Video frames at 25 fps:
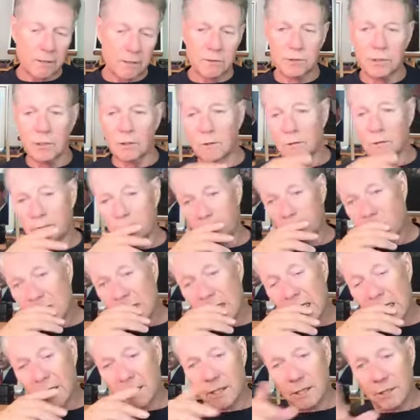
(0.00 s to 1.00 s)
So
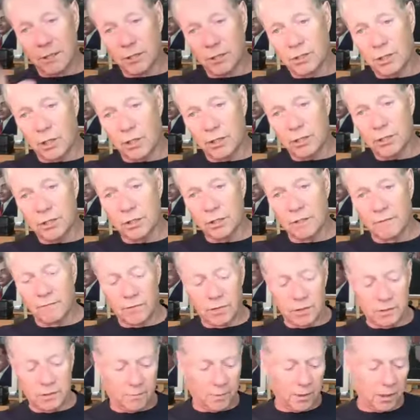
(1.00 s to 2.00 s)
in the discussion of
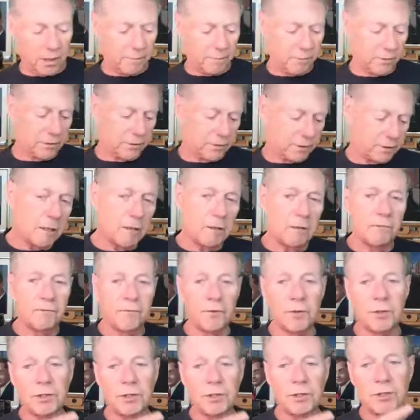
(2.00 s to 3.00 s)
these papers,
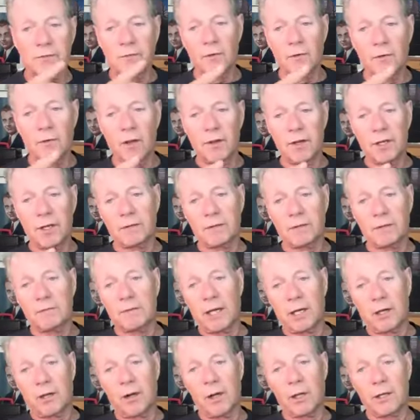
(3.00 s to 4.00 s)
first of all,
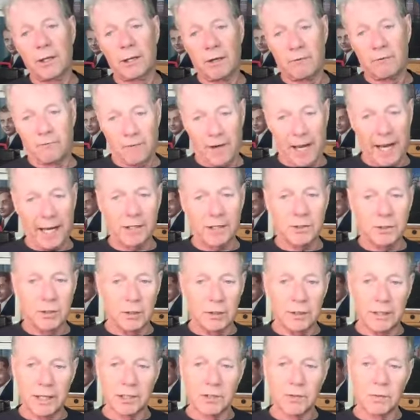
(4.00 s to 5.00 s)
they called it a
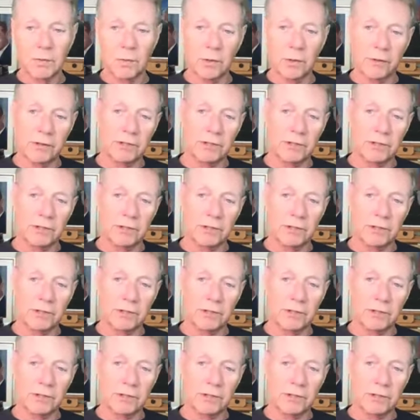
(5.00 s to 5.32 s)
factor. That's where